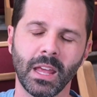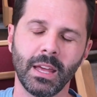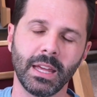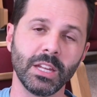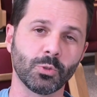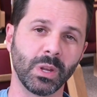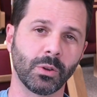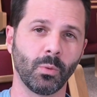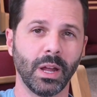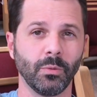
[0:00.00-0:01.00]
Each
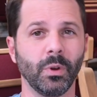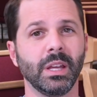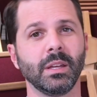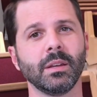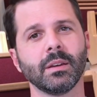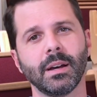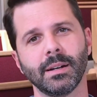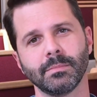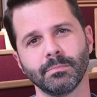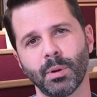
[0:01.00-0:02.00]
week when we
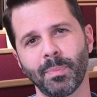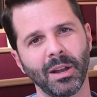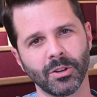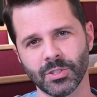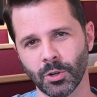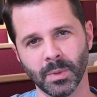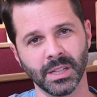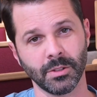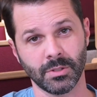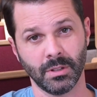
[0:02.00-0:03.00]
prepare a
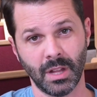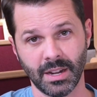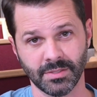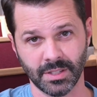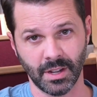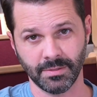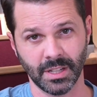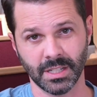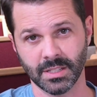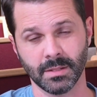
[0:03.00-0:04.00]
sermon, there's a lot of stuff
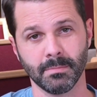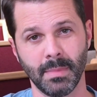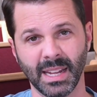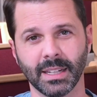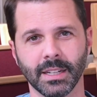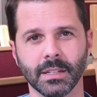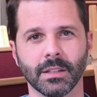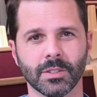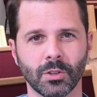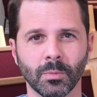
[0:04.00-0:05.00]
that doesn't make it into
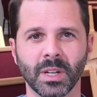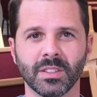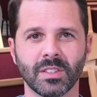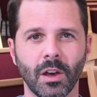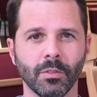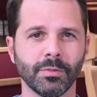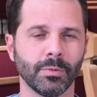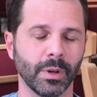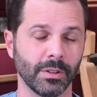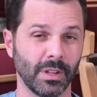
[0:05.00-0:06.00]
the sermon itself,
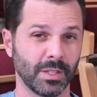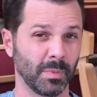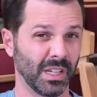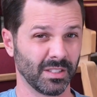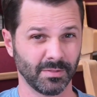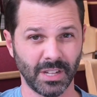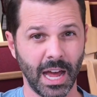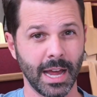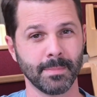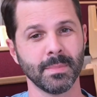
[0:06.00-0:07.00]
whether that's because of
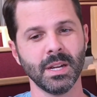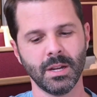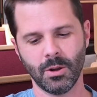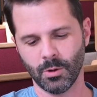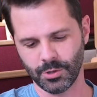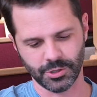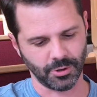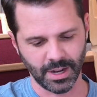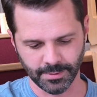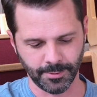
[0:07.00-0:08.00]
time or just
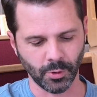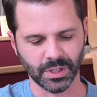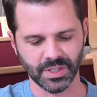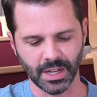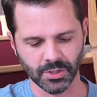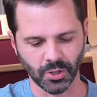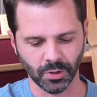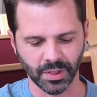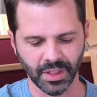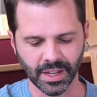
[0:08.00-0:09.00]
trying to focus on
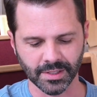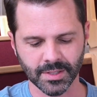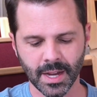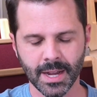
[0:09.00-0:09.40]
certain things.